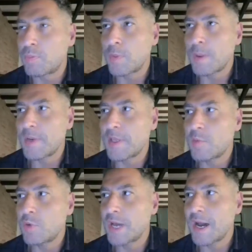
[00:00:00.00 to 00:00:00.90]
Probably
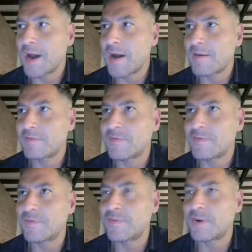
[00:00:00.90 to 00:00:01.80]
would have,
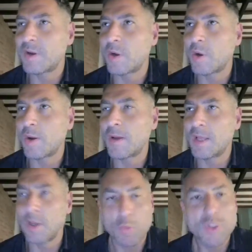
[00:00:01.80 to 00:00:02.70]

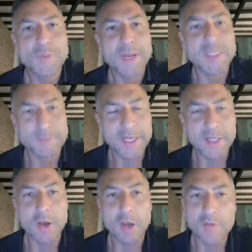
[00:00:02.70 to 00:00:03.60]
I spent
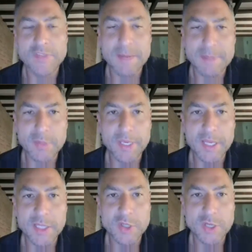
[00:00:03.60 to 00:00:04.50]
a lot of time at the
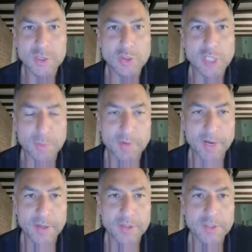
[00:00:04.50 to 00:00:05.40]
beginning talking to debt
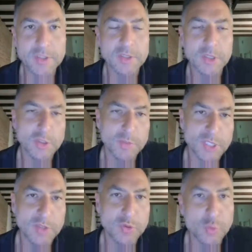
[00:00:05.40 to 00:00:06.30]
providers, because
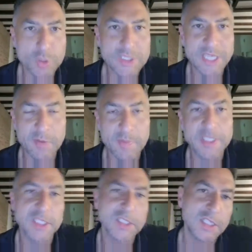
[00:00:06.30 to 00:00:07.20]
obviously to grow this kind of
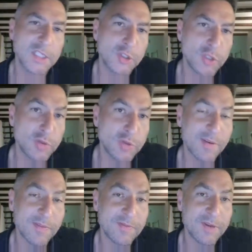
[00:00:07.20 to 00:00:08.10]
business, you need to
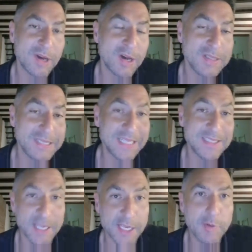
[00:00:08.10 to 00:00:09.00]
have
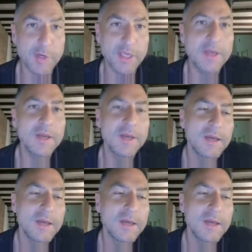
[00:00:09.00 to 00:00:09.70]
debt and equity.